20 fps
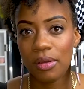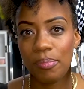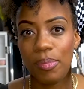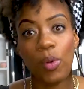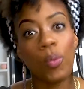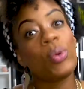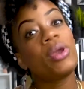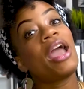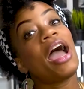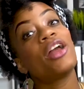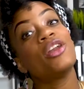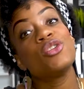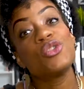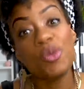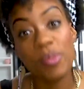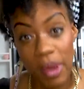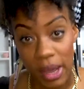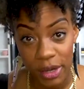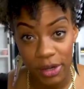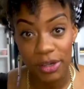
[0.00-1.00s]
but we got to
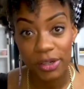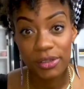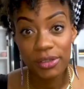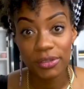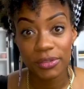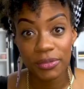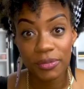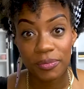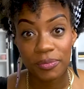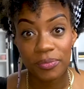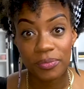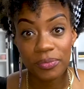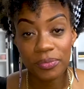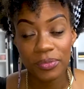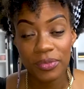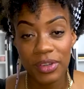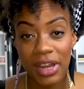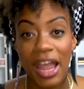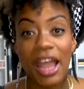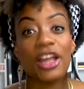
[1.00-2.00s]
do better.
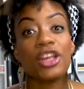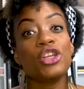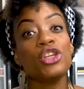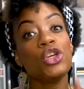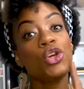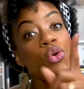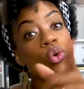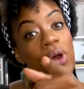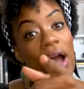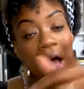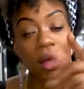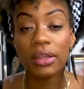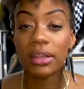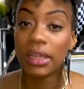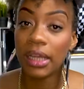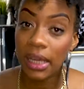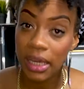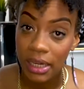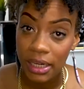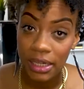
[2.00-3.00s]
And you out
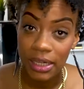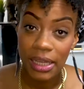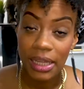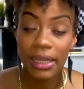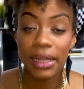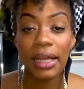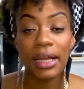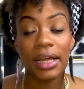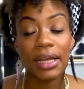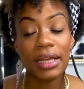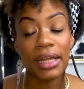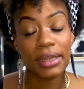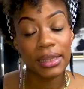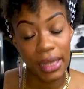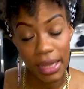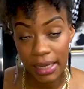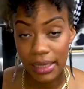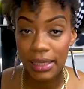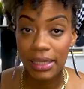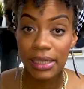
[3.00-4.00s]
there,
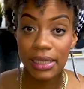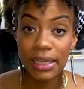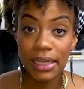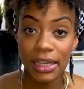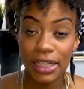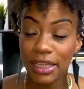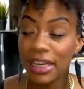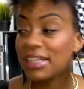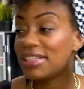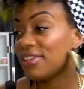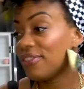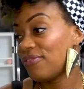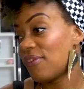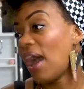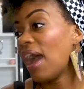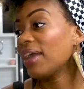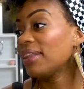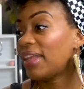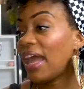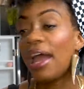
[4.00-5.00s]
lady, need to
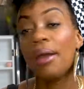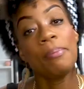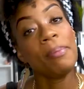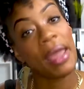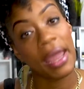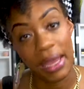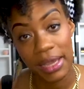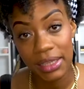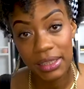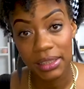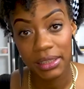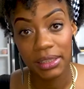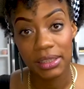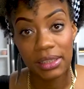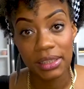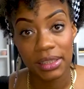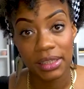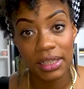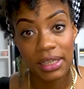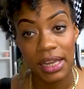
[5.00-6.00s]
find that man.
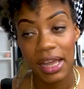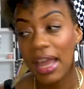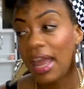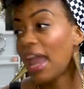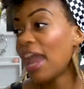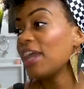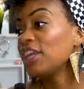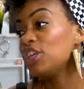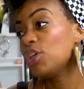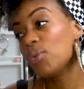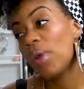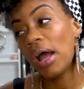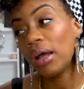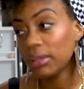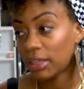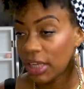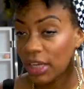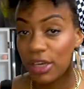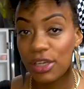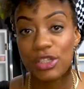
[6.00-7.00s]
And you
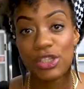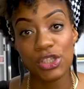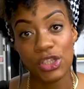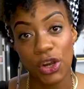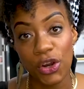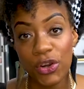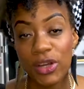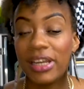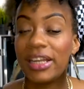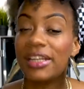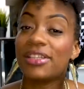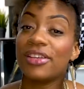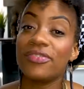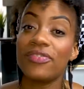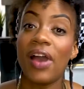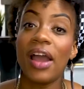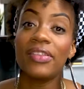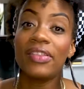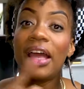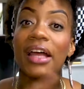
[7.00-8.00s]
out there, sir, need to
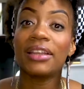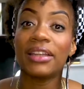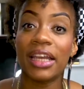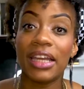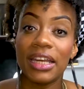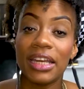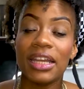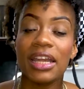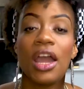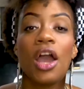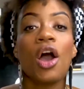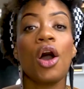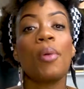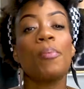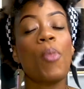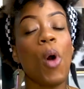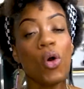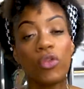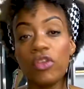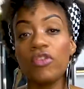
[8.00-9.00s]
find that lady.
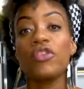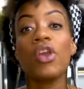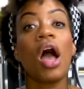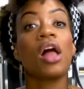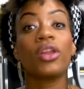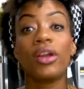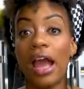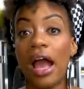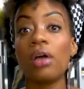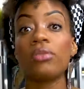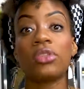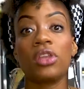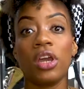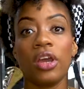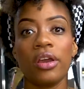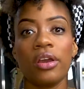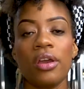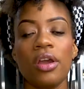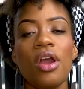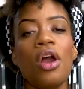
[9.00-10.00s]
Both of y'all are out
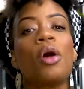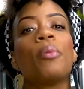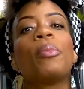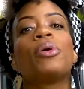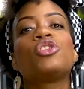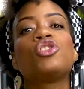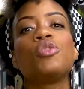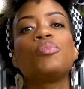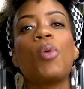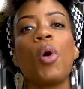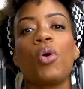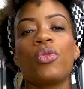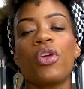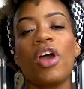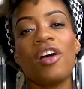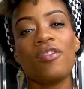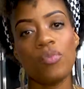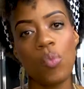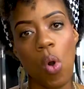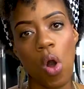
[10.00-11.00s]
there, but you both
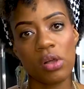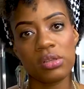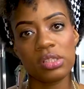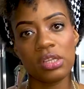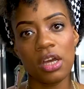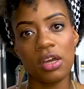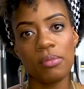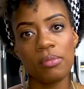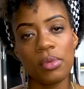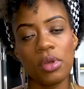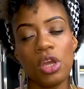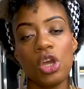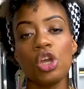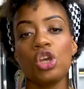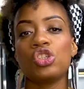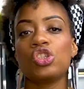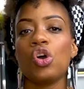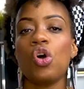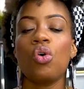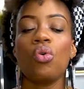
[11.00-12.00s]
have walls up.
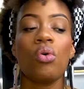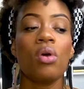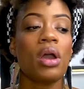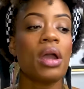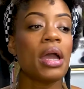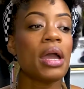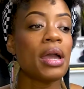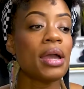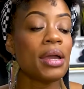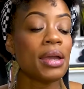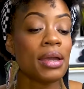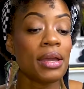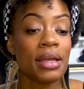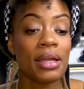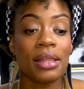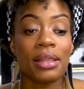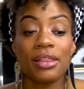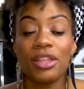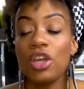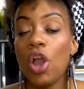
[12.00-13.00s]
So
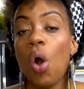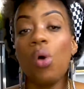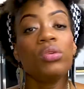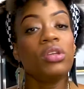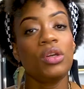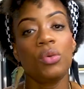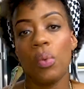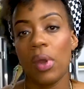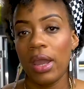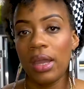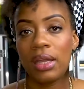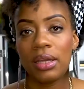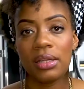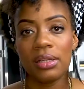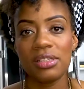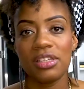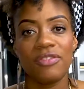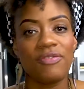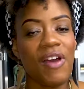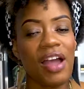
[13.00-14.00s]
the only way
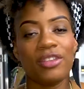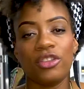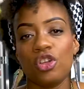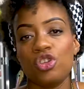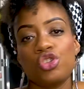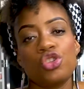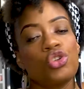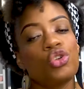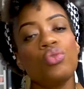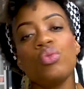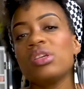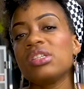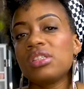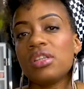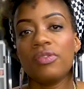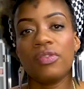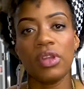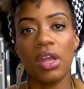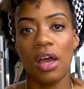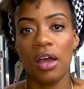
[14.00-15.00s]
to find the truest
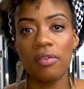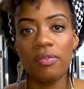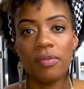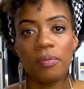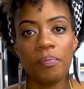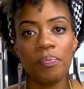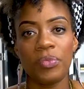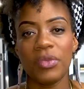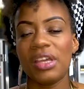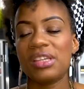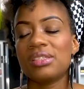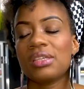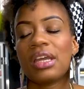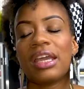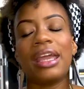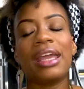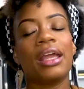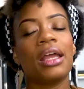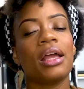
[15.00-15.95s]
of love is to